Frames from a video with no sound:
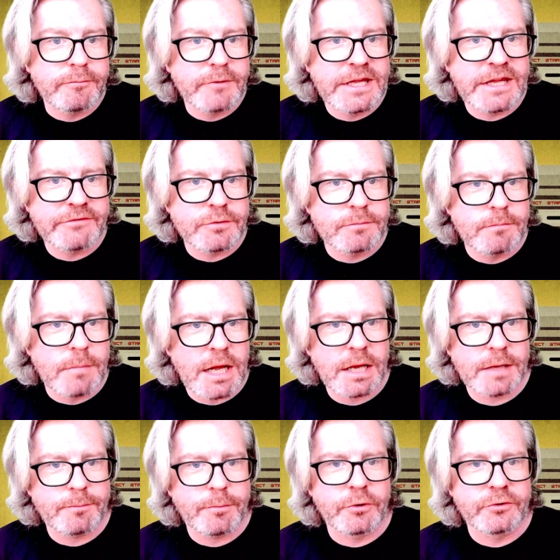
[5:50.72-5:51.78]
given
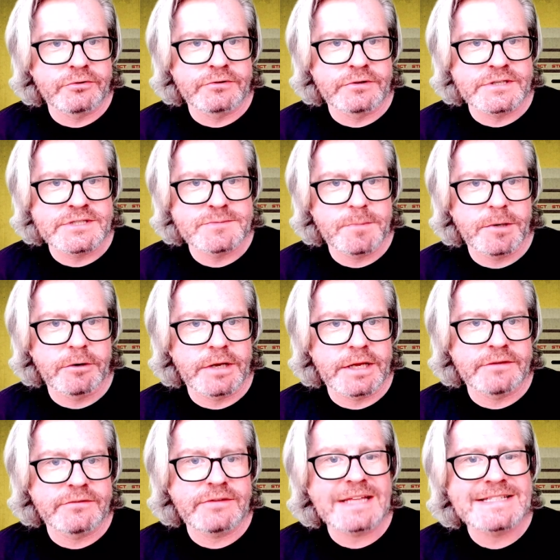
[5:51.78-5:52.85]
my personal
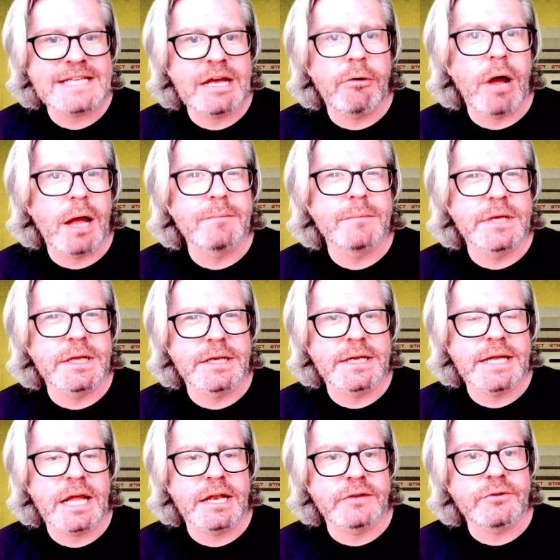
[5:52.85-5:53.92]
experience, that's how I'm going to
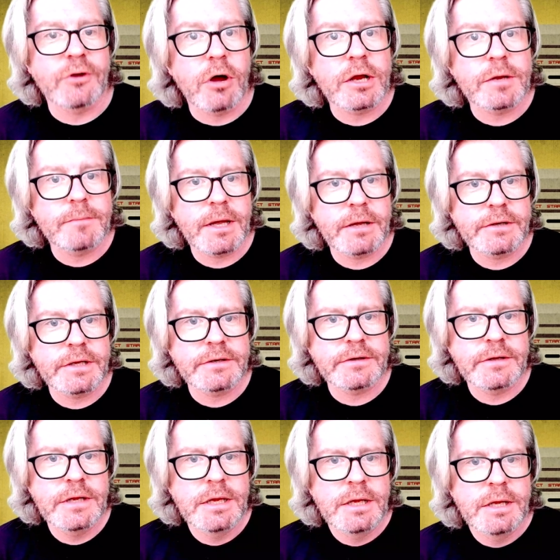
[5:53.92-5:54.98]
kind of talk about it.
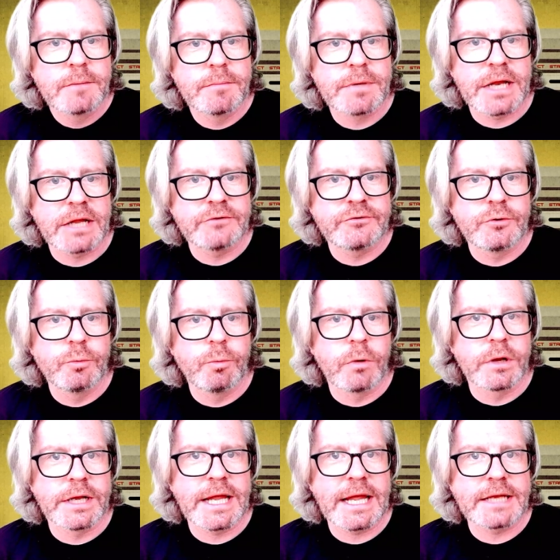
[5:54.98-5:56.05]
But I do
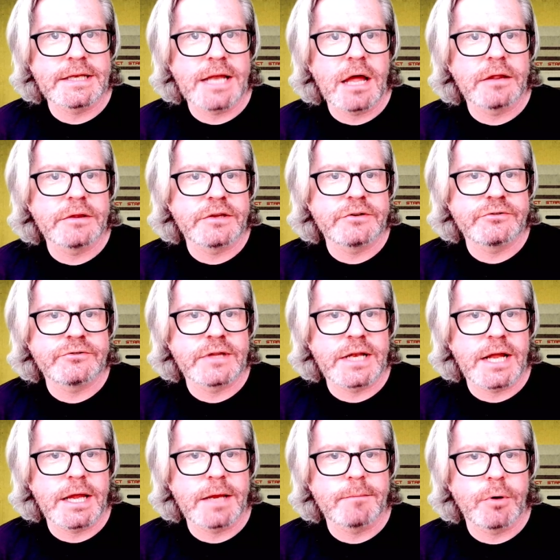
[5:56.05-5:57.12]
want to acknowledge that
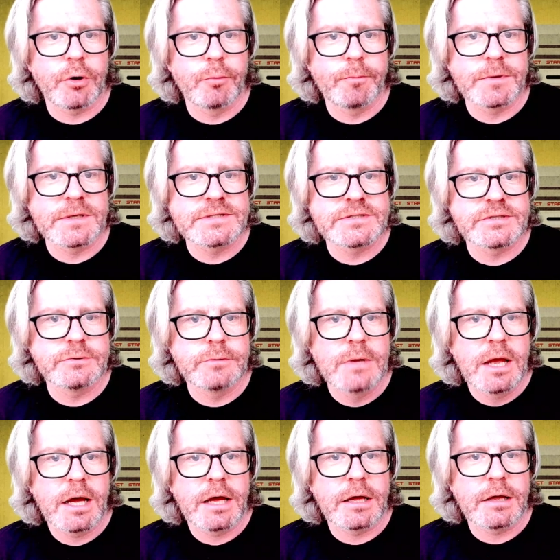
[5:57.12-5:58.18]
I am open to,
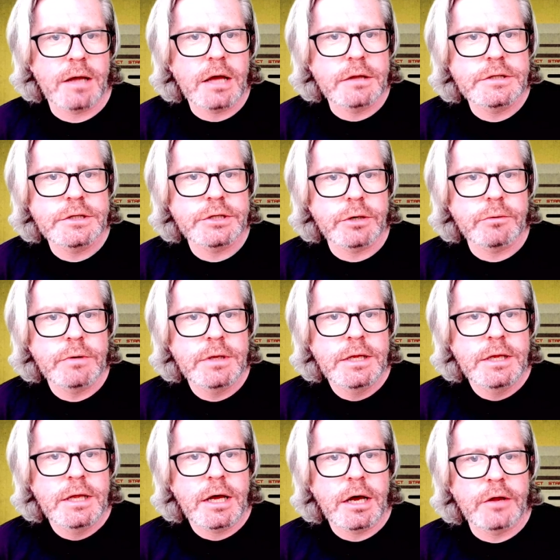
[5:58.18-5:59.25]
uh, you know,
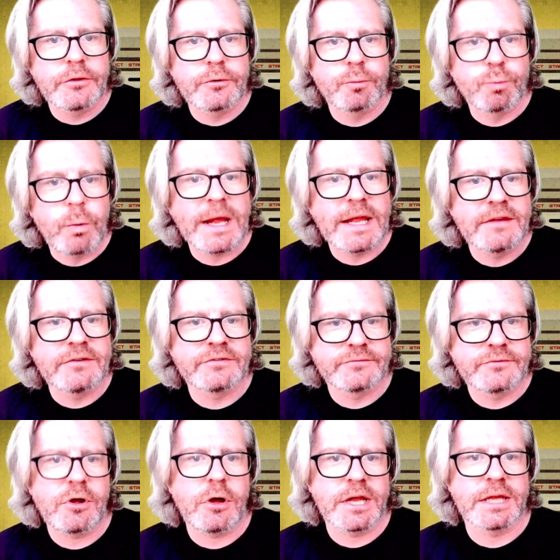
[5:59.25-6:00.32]
other ways of
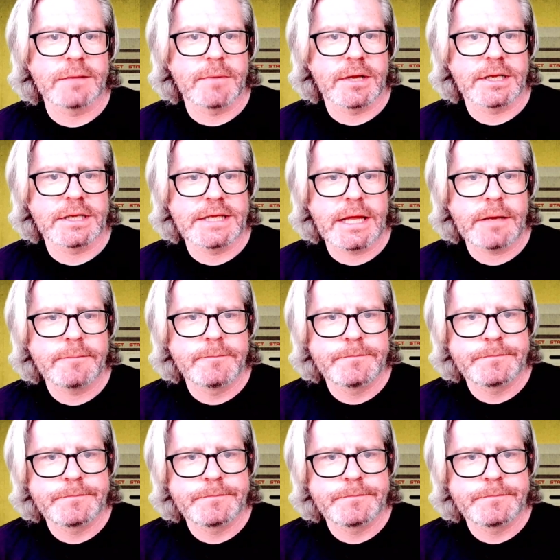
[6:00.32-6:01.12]
talking about it. Yeah?